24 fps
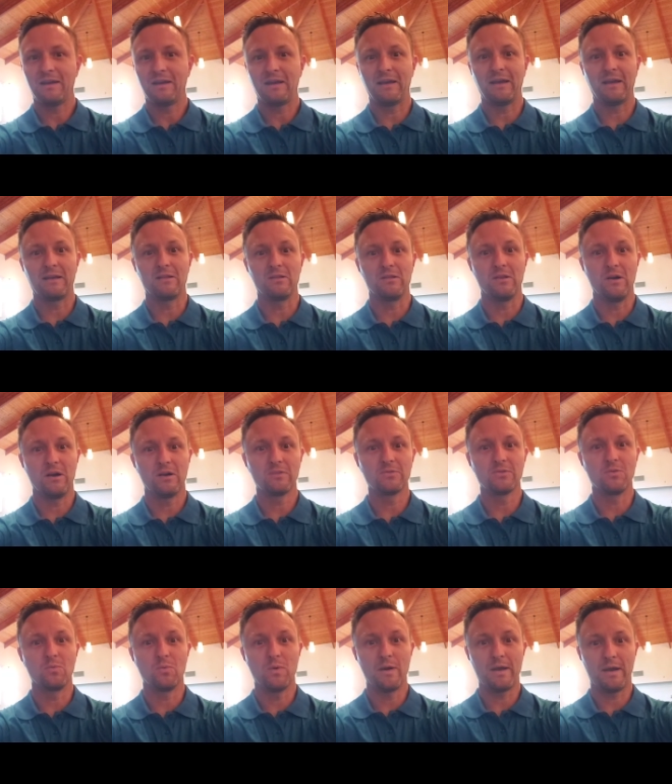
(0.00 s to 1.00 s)
And along
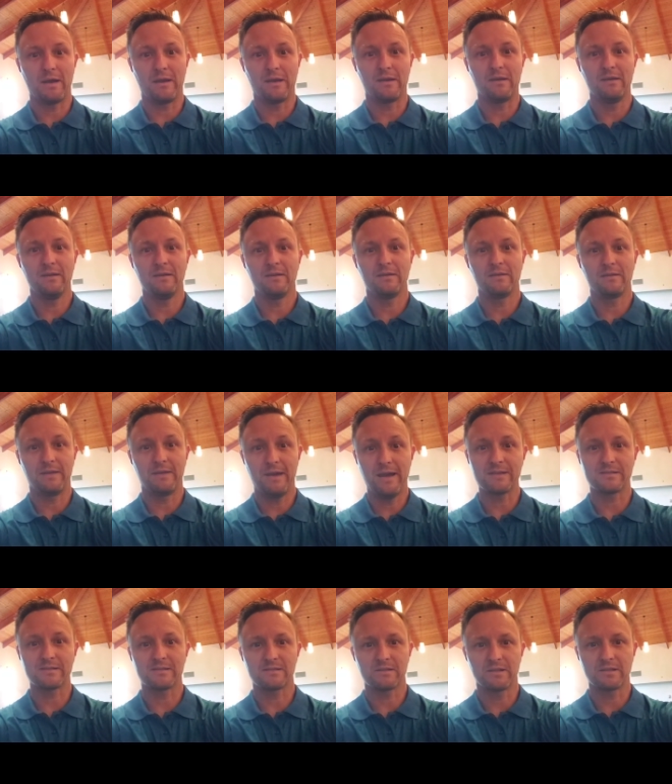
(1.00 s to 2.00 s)
the way,
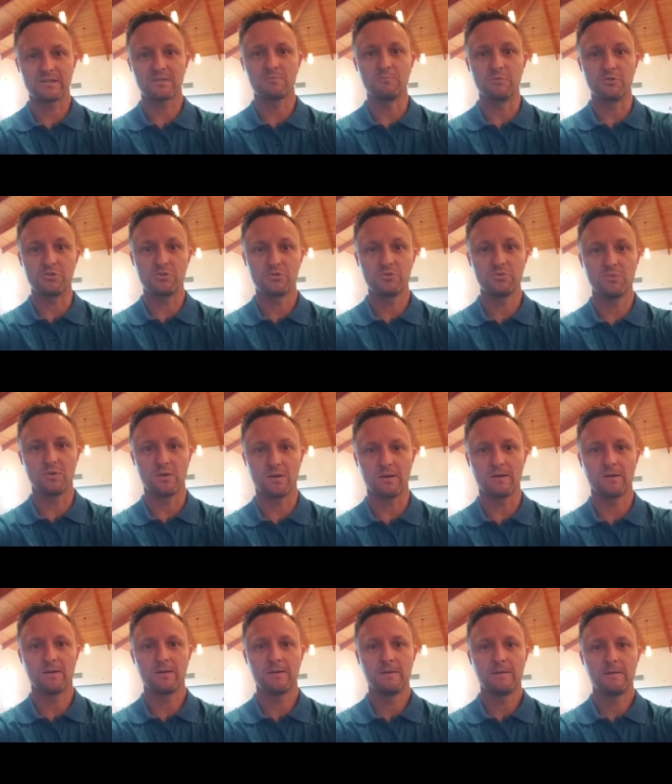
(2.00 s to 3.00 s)
yes, let's
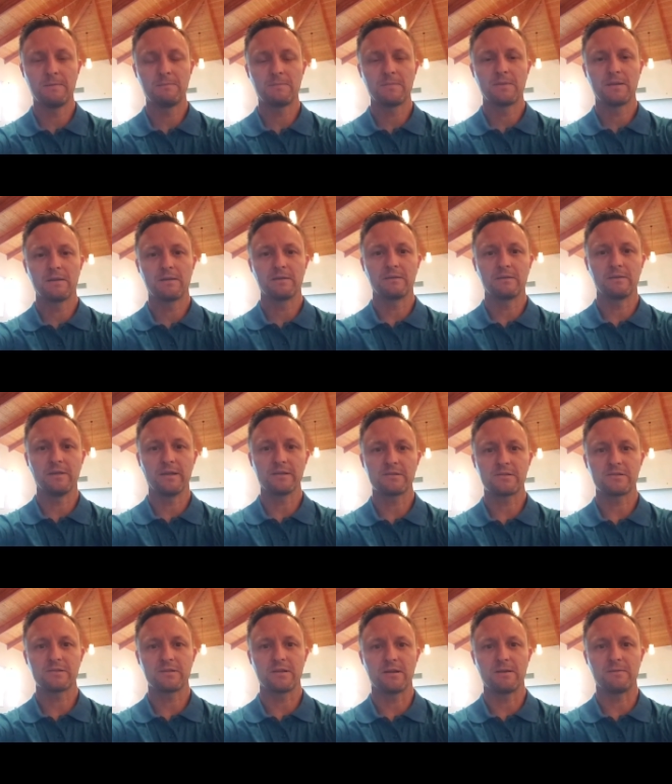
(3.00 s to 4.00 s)
mature.
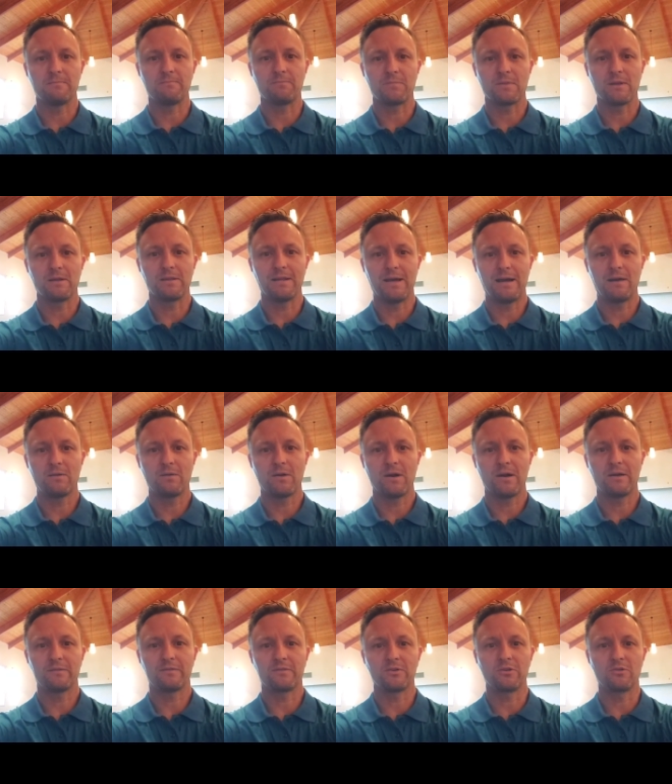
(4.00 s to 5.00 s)
Let's um, allow
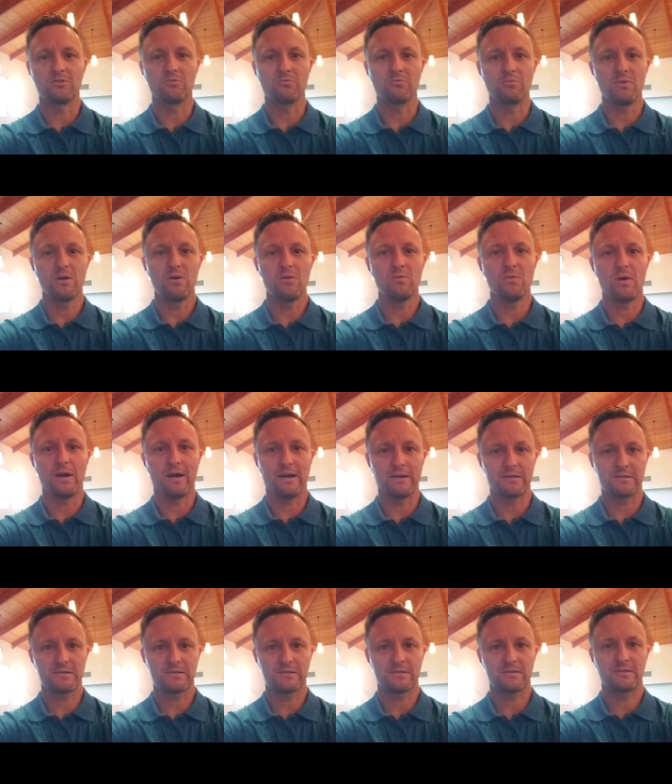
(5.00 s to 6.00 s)
God to grow
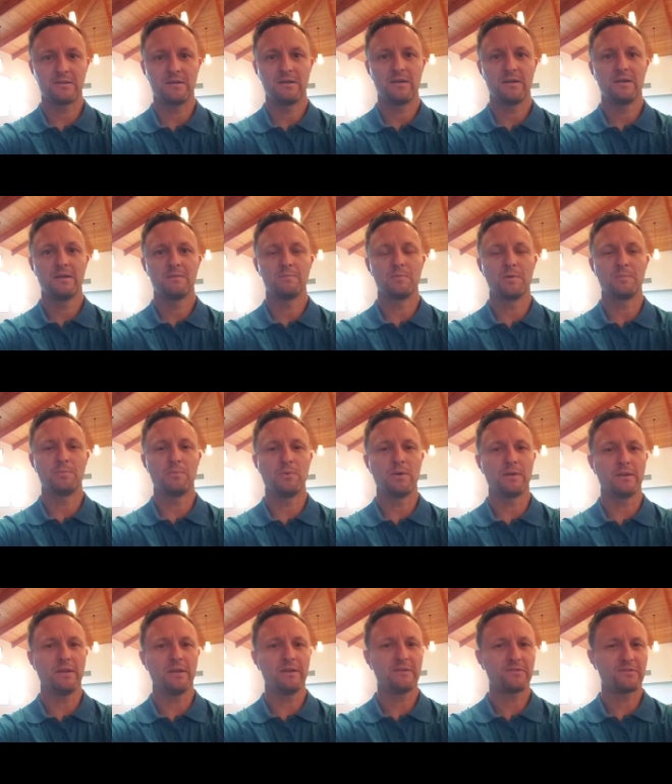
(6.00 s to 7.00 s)
us. But
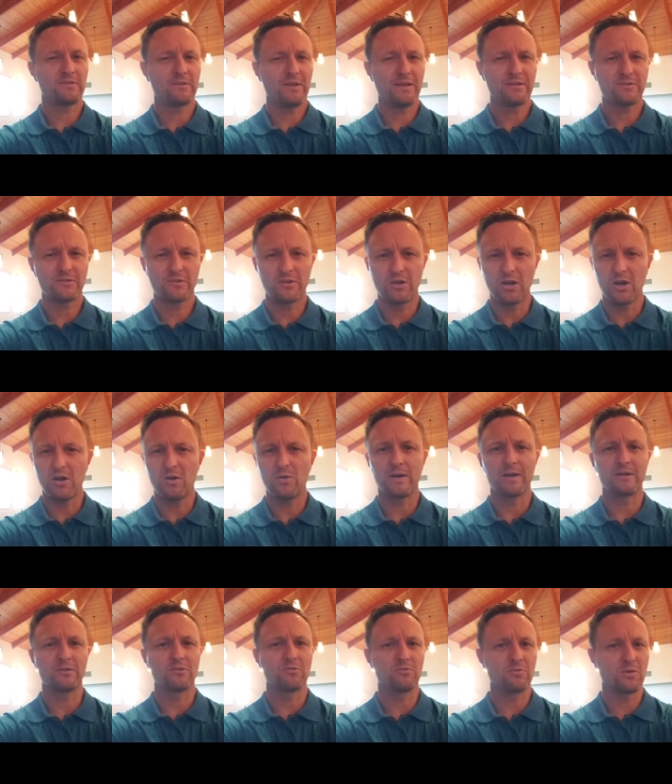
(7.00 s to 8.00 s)
boy, let's, let's go
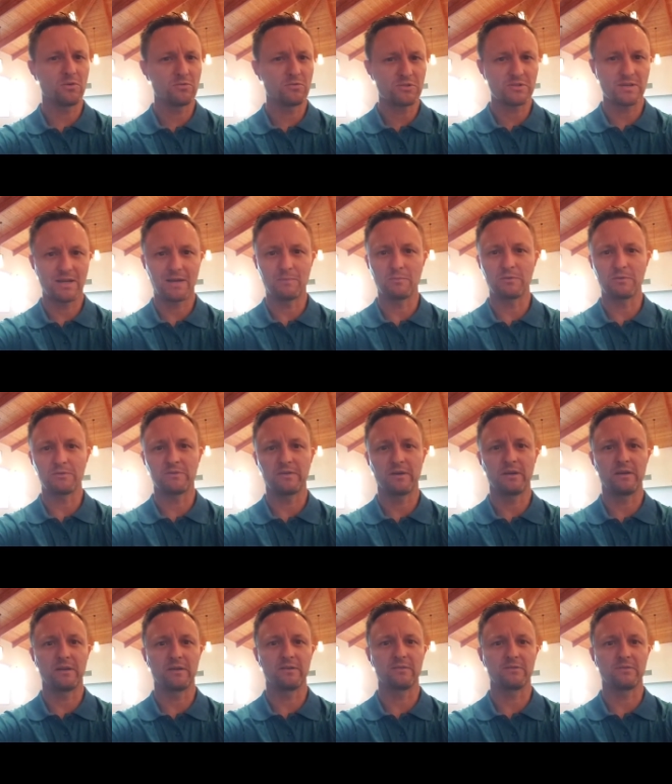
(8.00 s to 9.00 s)
and grow
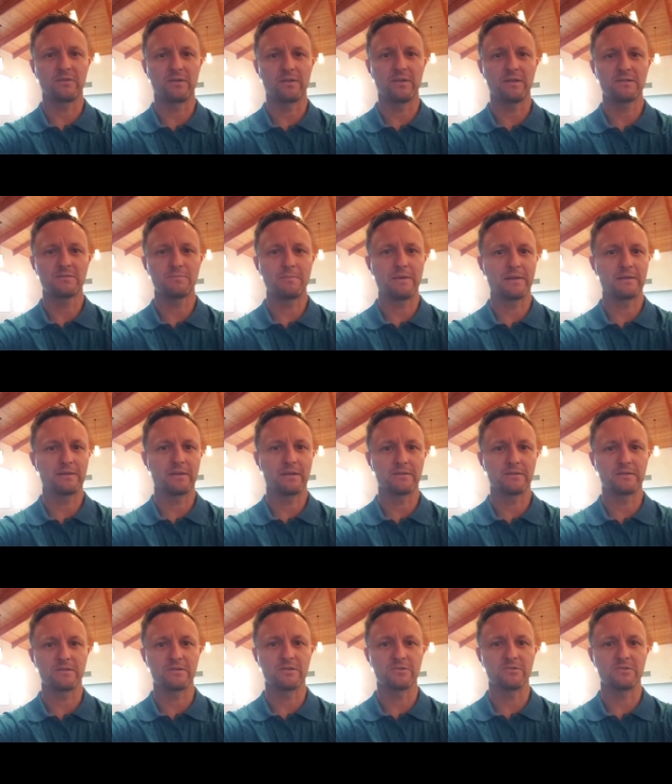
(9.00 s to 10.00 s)
simultaneously. Let's make
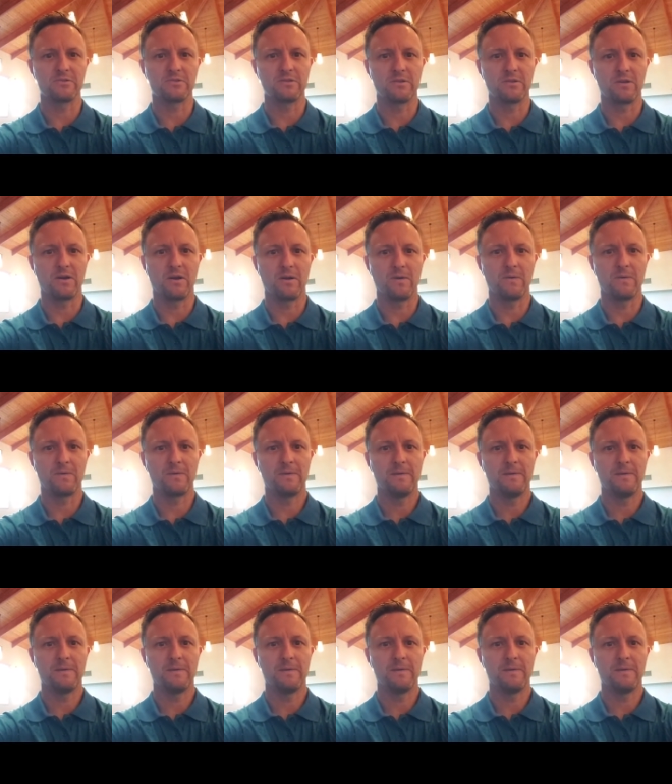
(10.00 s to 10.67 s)
that decision to go.